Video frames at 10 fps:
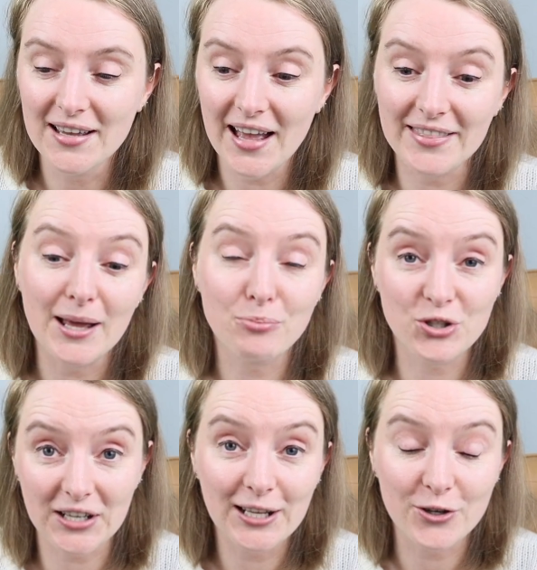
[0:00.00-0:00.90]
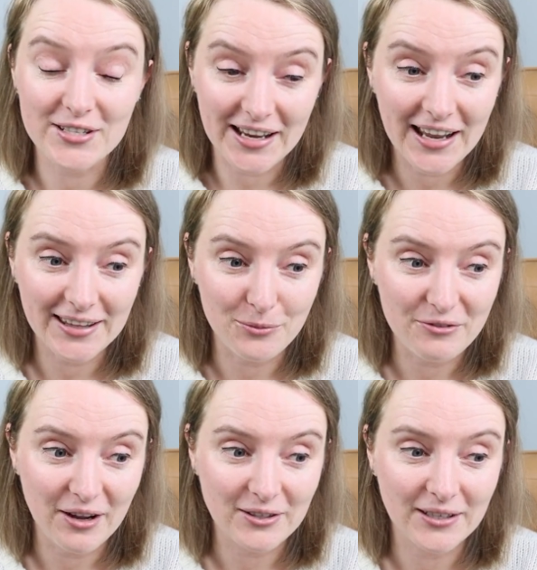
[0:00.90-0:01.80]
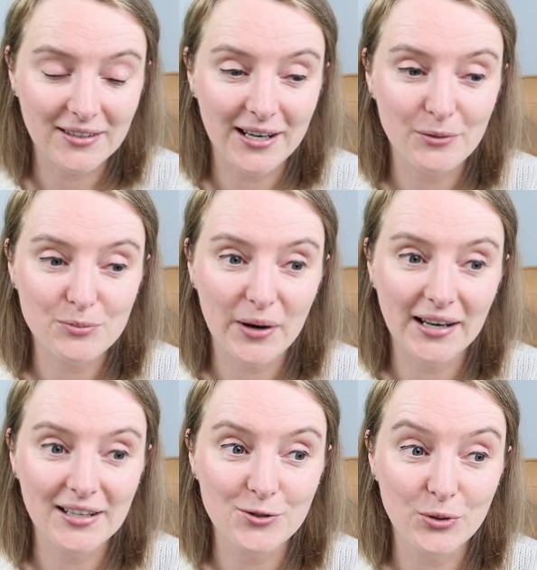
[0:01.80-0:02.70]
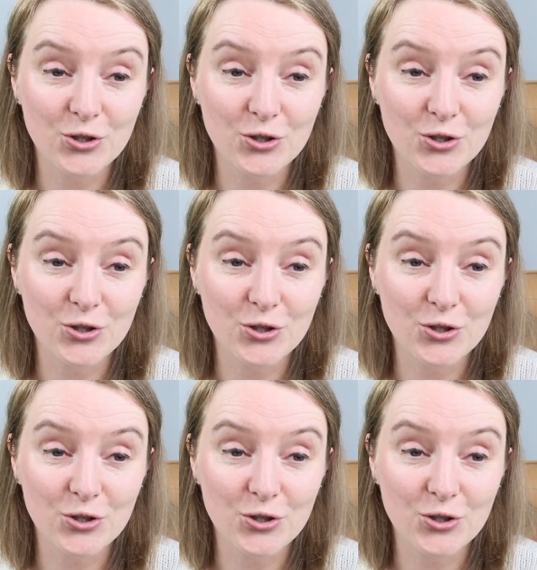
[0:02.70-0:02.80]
And that particular day that we found out that I was pregnant,